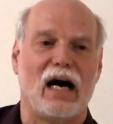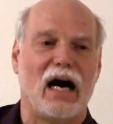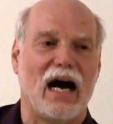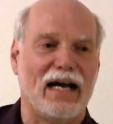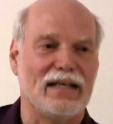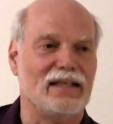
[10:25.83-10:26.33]

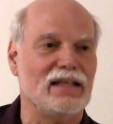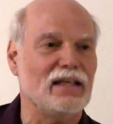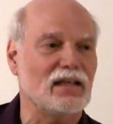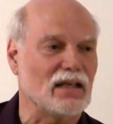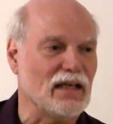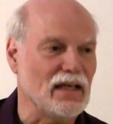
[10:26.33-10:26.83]

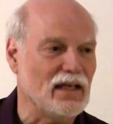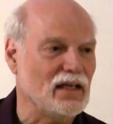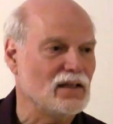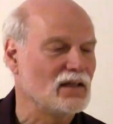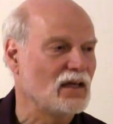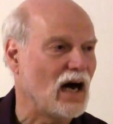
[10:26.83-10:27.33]
Ideally,
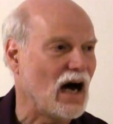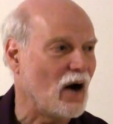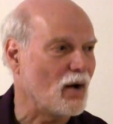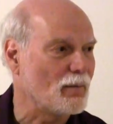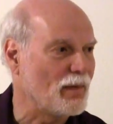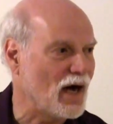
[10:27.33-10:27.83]

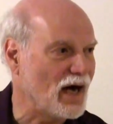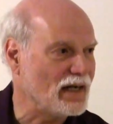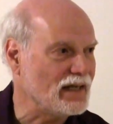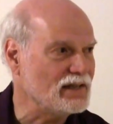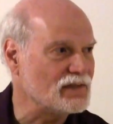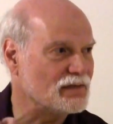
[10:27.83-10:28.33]
our
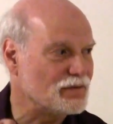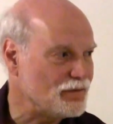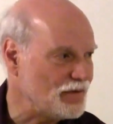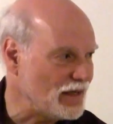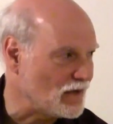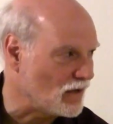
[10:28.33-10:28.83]
bodies
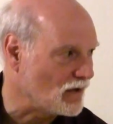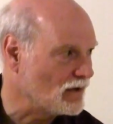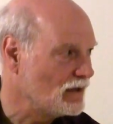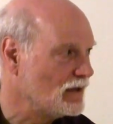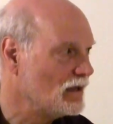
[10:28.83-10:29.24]
feel